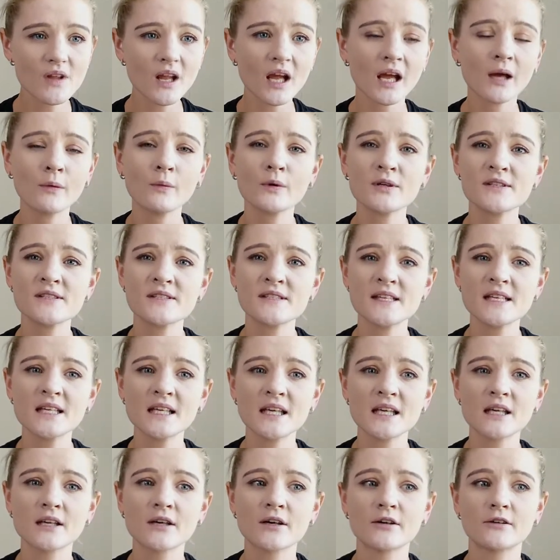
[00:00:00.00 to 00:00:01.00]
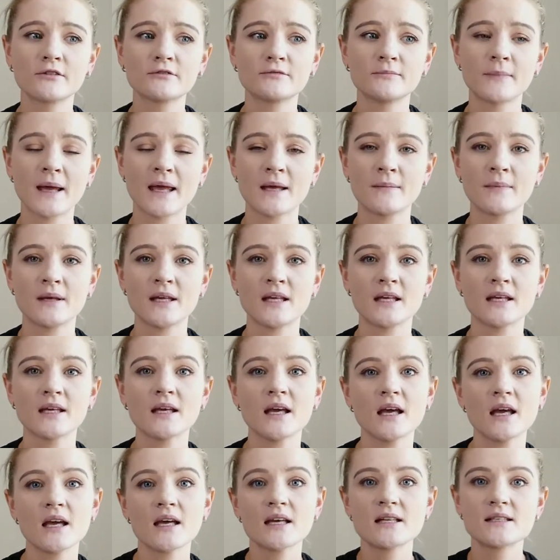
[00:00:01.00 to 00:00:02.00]
I was thinking of maybe
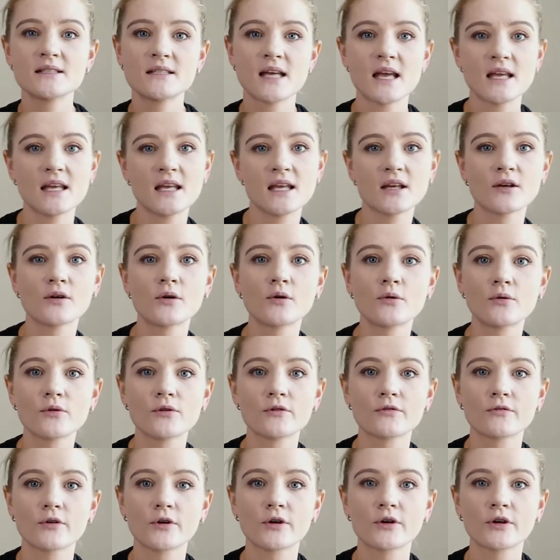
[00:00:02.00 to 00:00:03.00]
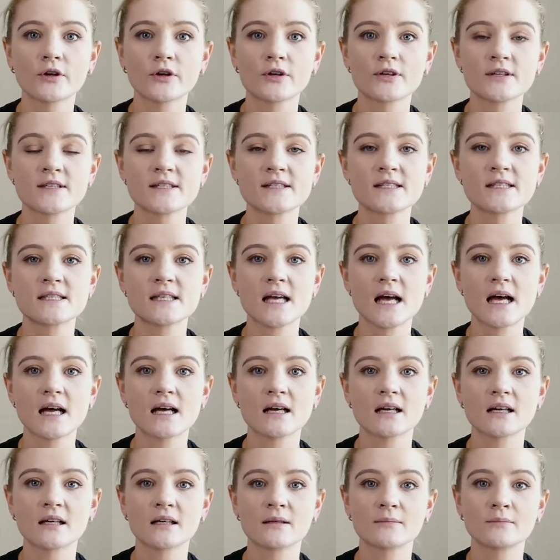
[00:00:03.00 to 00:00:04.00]
taking all the photos
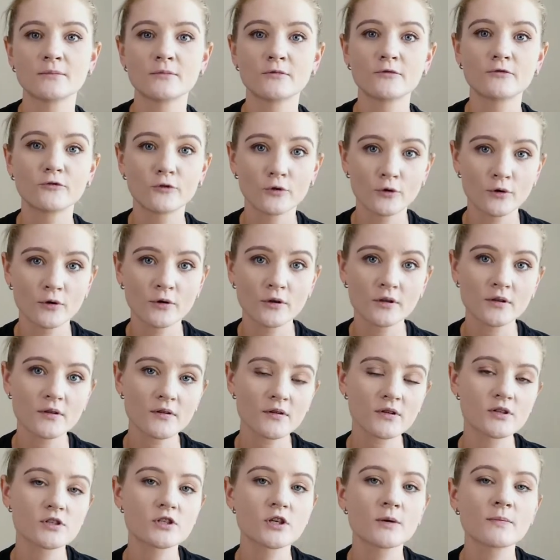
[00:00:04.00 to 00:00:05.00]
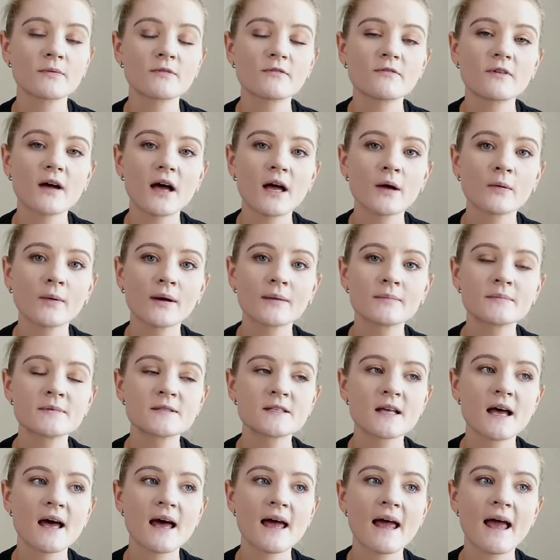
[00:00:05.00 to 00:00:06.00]
for the Shopify
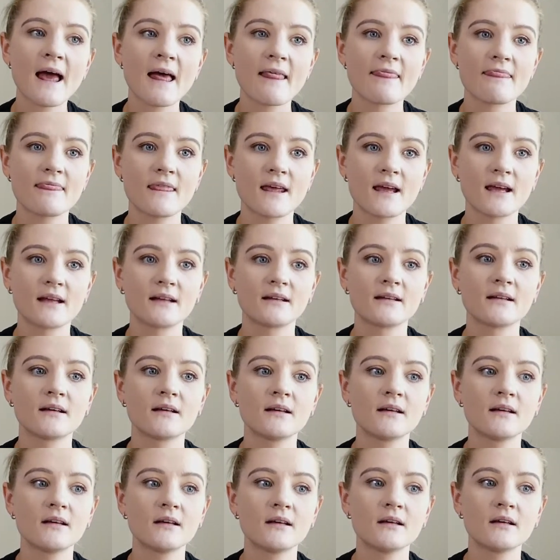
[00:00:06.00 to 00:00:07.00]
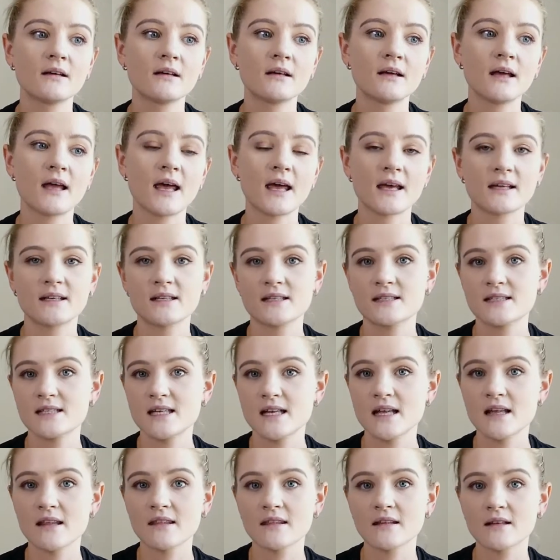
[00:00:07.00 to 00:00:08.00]
website and then
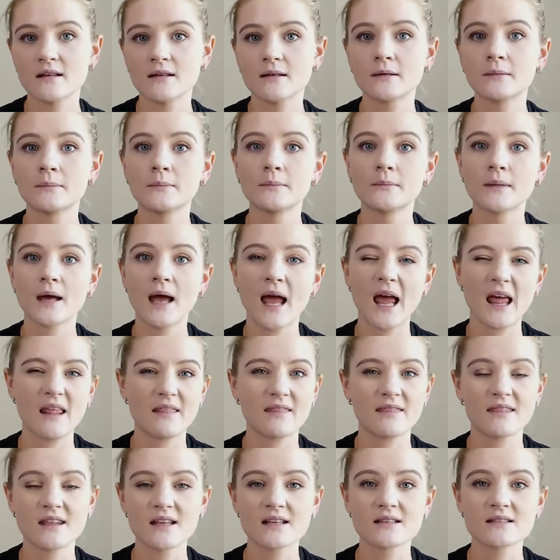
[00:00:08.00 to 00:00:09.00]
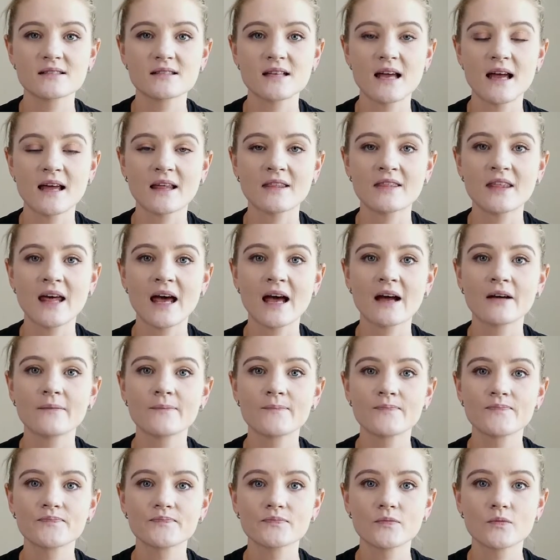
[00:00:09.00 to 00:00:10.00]
editing them and things like that
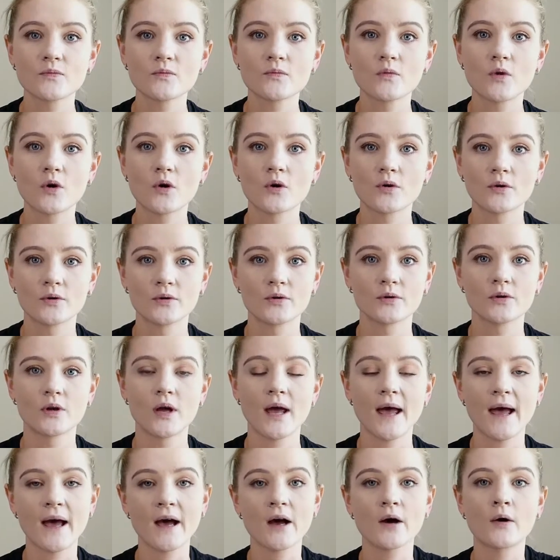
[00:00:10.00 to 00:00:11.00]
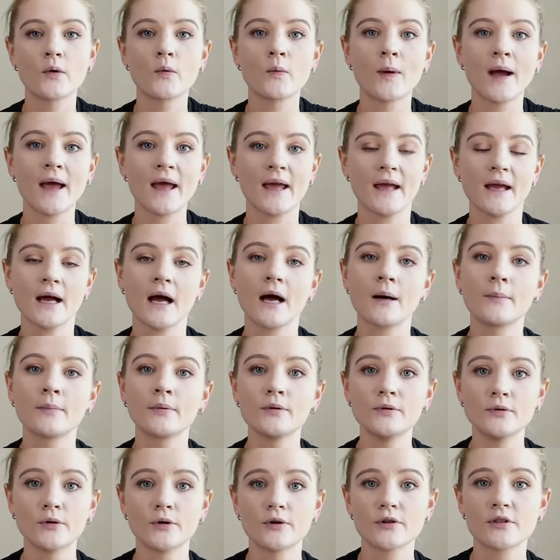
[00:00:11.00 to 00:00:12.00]
on our way
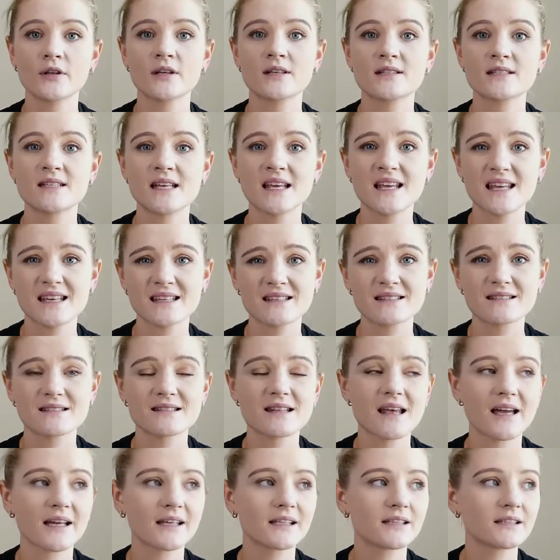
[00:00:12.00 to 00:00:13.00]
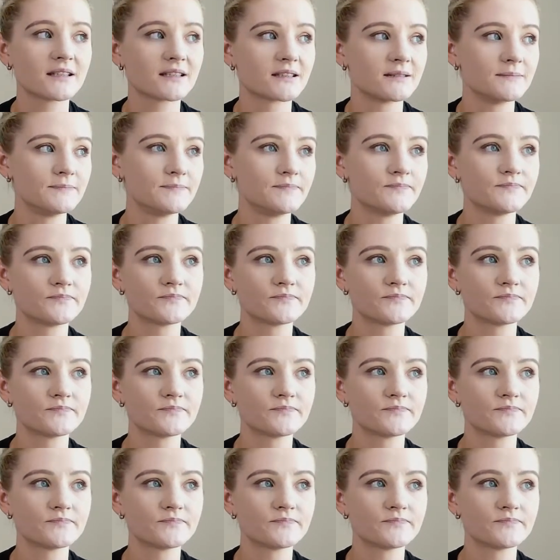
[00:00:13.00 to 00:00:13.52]
up north, because it is like a